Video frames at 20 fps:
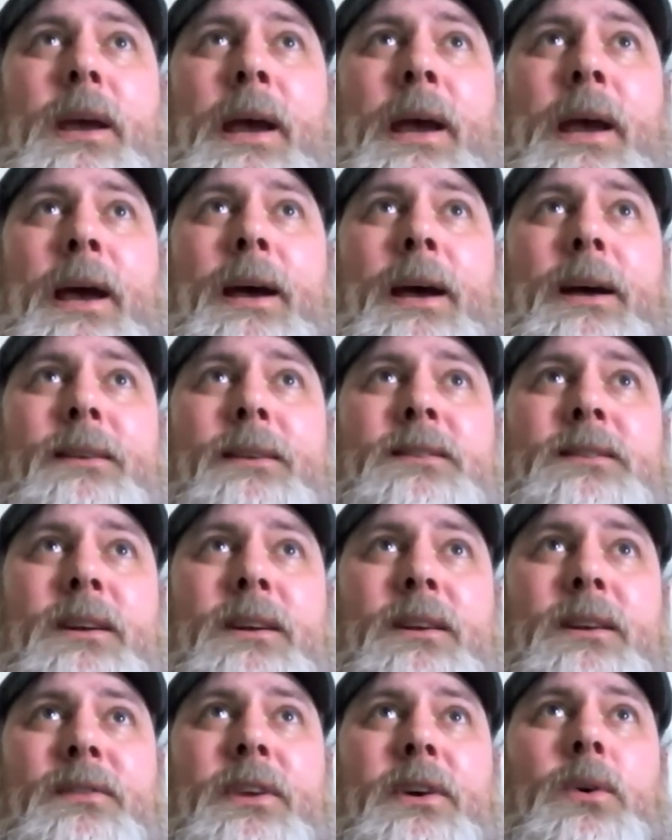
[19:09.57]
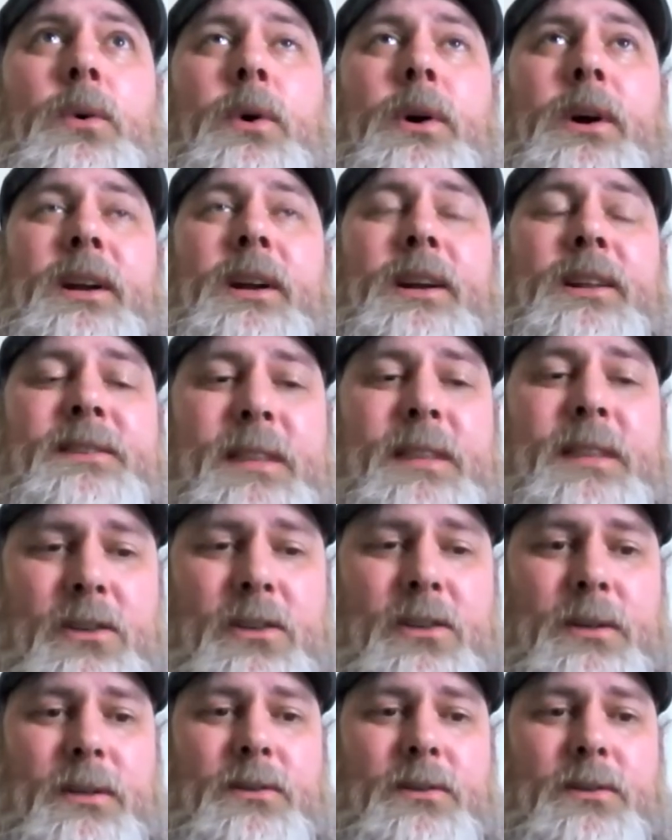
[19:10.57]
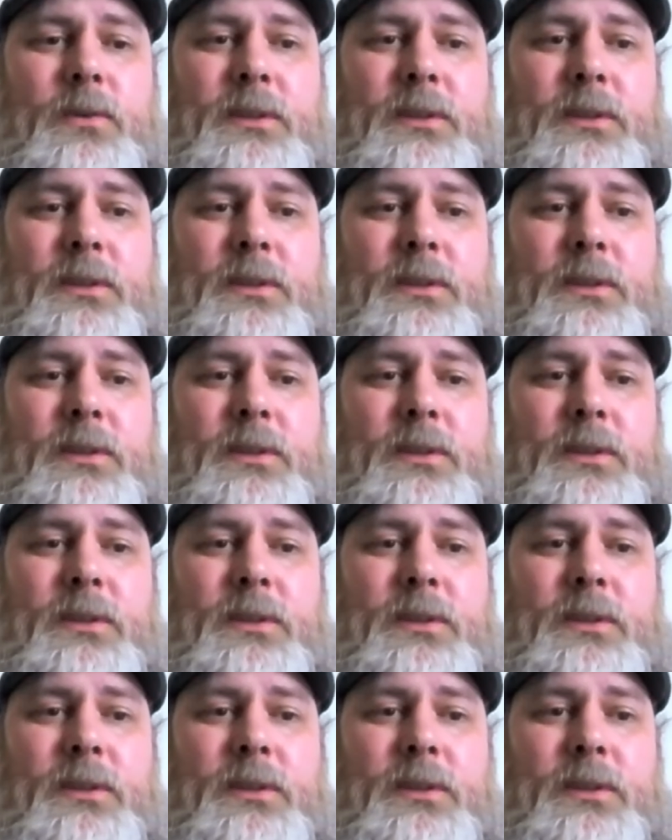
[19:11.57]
as kind of the organization's